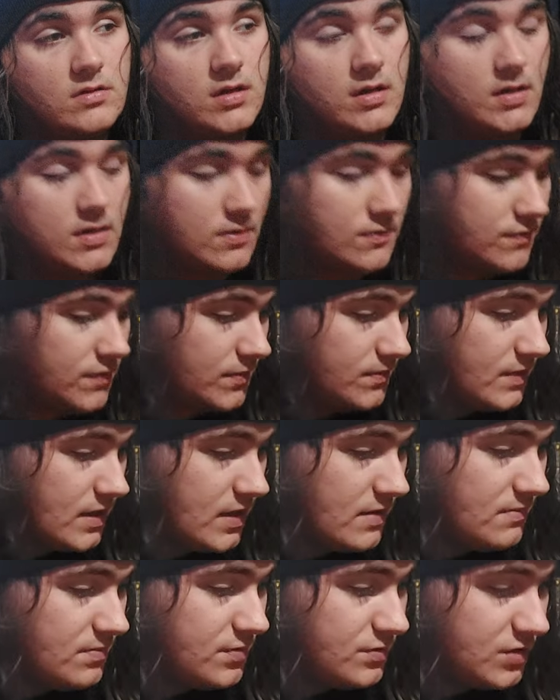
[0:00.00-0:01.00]
uh, from
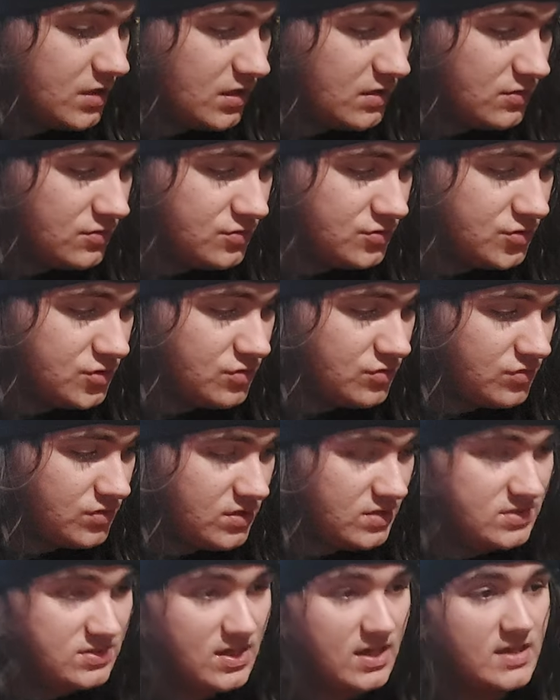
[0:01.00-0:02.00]
that particular show
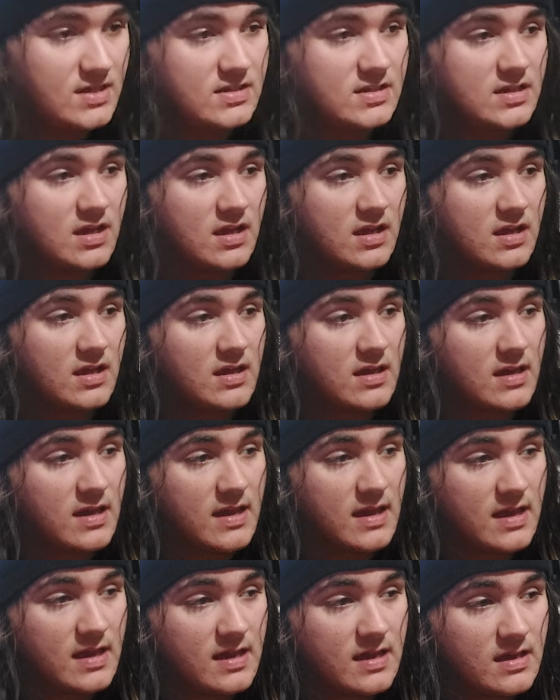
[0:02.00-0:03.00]
because I did get
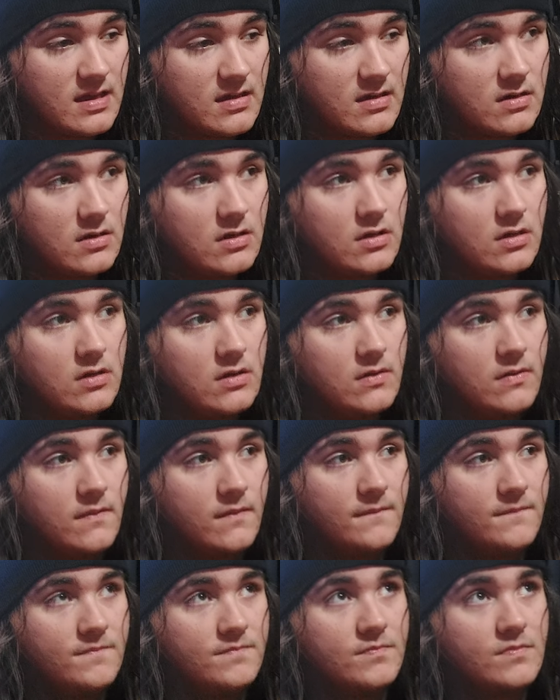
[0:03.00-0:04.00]
a
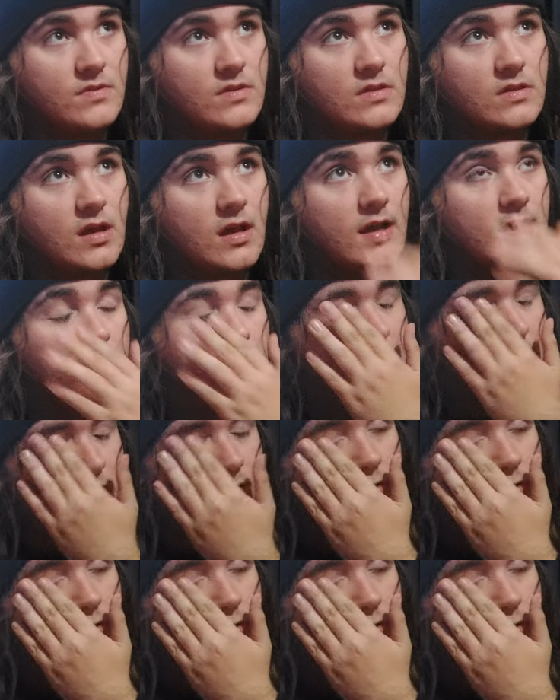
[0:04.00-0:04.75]
I got a